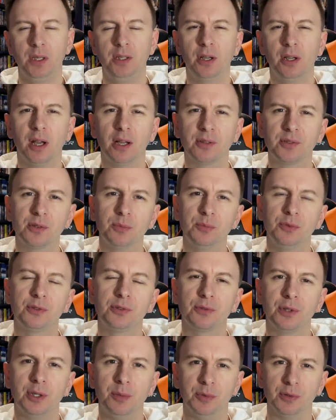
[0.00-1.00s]
You know how some
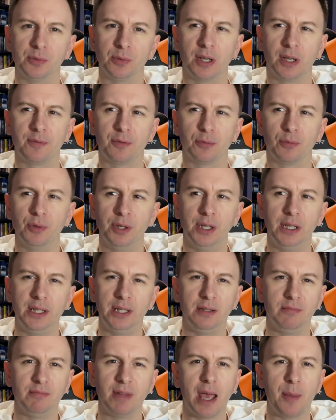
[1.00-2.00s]
streamers will have a really